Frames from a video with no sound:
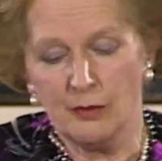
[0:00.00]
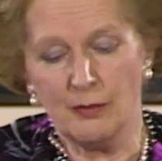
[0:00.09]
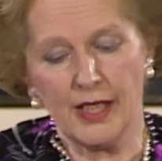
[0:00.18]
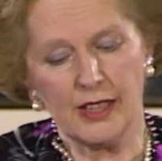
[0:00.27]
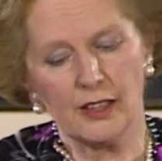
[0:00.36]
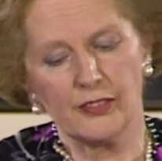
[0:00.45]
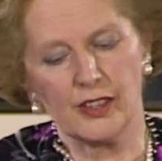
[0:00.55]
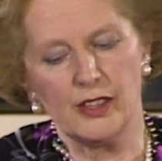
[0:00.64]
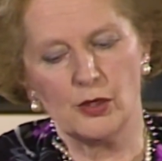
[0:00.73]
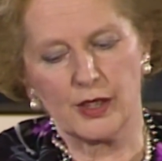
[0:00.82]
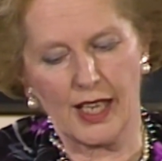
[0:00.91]
Many of the
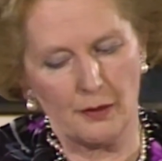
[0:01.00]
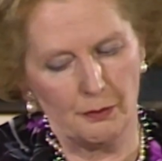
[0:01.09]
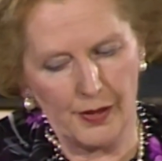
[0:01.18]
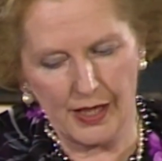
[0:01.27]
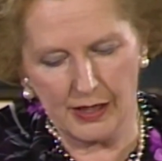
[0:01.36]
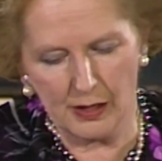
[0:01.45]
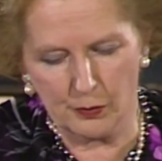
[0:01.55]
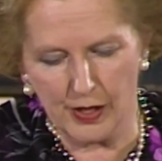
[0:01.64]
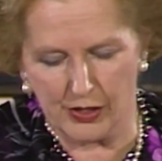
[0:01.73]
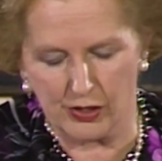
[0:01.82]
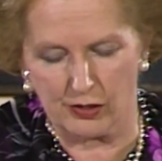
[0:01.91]
new campaigning
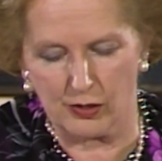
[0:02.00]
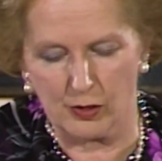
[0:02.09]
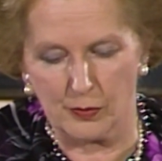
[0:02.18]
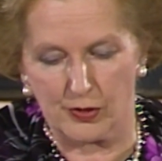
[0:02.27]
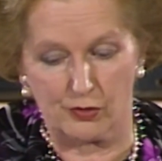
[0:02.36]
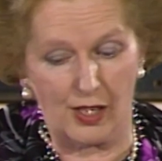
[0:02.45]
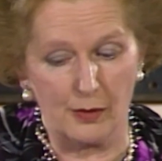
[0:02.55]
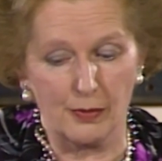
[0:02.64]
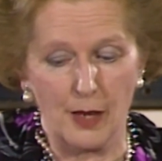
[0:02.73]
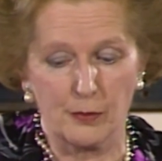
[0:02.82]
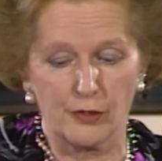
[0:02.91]
pressure groups,
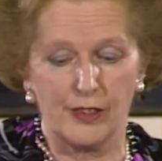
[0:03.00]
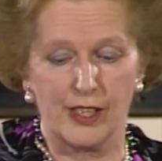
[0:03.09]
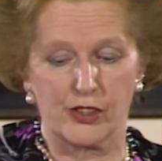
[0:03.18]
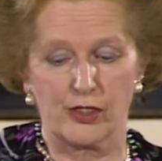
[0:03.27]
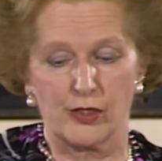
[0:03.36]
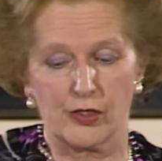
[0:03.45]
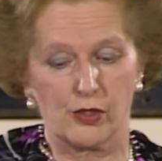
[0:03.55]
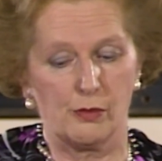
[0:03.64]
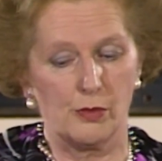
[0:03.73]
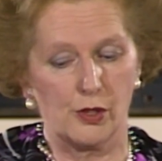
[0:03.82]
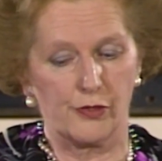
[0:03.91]
run by professionals
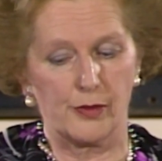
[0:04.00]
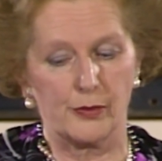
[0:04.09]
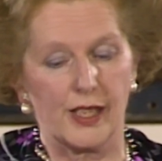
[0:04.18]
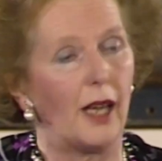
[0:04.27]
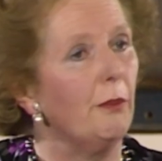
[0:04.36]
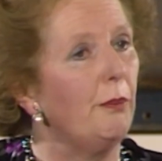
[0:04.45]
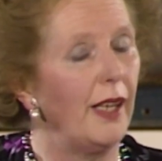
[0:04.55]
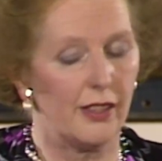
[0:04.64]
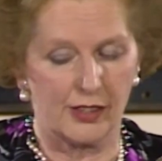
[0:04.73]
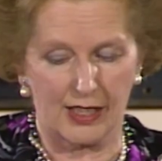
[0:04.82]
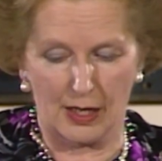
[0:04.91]
who move from
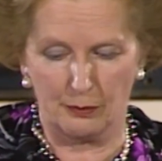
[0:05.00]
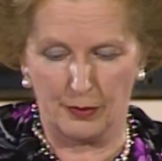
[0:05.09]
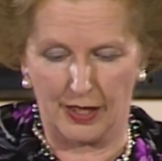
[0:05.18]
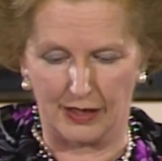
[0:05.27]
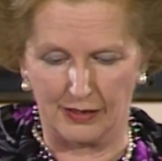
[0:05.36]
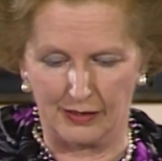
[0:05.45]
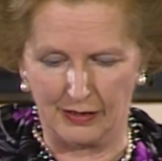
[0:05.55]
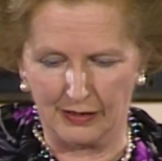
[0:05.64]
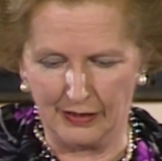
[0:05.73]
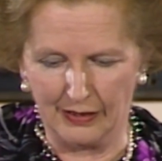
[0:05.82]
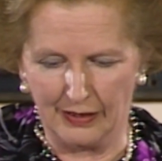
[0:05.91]
campaign to campaign,
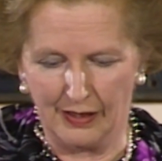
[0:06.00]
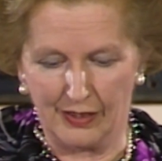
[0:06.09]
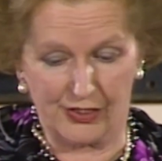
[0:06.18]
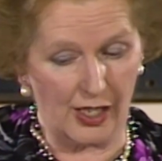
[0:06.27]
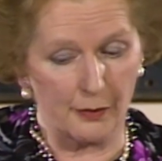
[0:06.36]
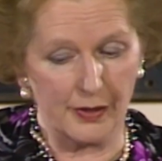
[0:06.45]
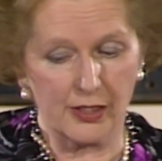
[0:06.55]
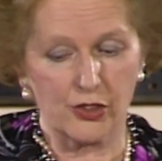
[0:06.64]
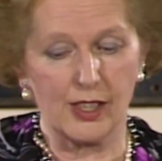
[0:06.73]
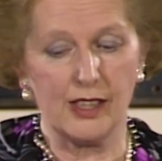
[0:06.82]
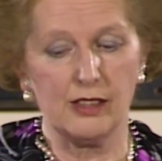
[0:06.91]
some in the
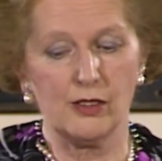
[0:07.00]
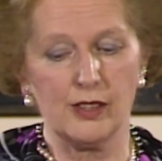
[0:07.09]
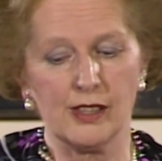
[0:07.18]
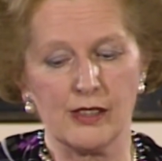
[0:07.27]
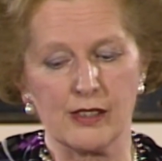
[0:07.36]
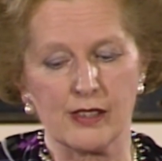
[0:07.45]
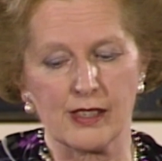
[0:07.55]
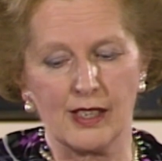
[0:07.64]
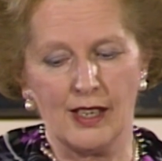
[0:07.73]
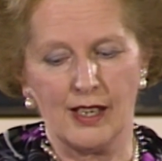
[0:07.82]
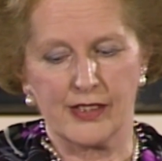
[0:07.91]
trade unions,
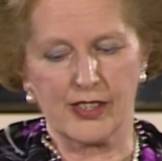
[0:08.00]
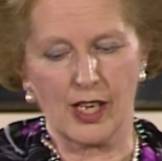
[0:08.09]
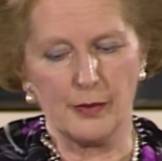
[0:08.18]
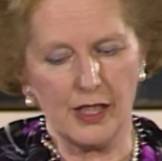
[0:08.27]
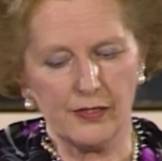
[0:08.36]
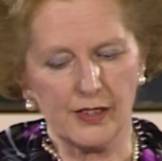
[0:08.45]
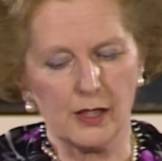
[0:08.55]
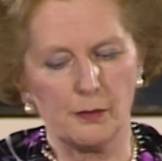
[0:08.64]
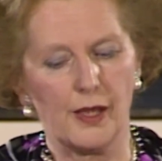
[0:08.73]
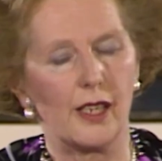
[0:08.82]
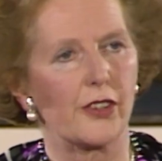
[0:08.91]
some even
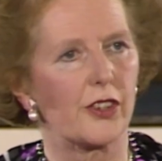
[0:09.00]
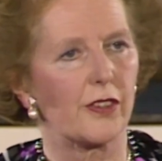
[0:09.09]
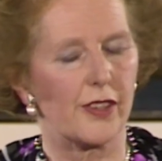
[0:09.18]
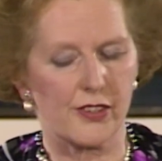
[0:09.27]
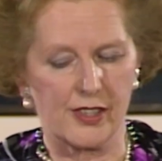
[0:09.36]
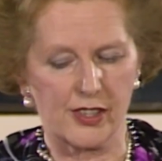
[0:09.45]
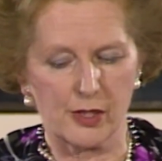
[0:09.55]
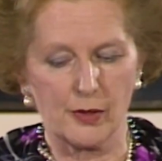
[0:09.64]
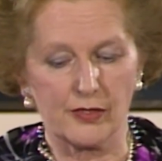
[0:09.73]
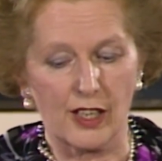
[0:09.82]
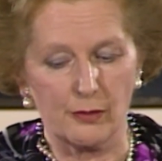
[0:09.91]
in parts of the
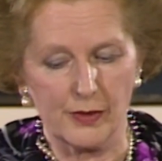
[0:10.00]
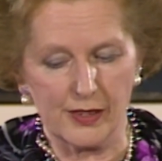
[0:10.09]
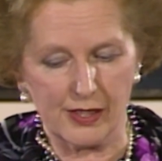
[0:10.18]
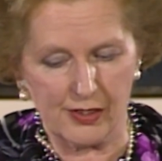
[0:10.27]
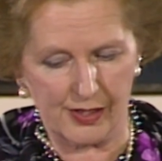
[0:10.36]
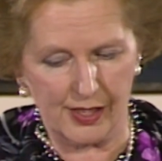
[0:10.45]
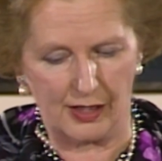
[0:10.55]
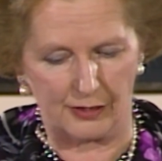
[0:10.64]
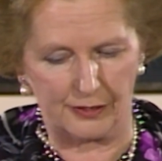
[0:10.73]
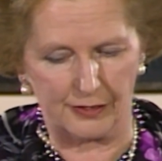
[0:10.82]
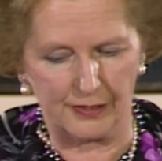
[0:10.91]
system of government
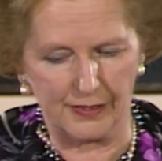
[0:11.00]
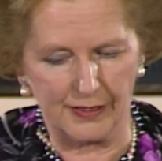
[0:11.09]
itself,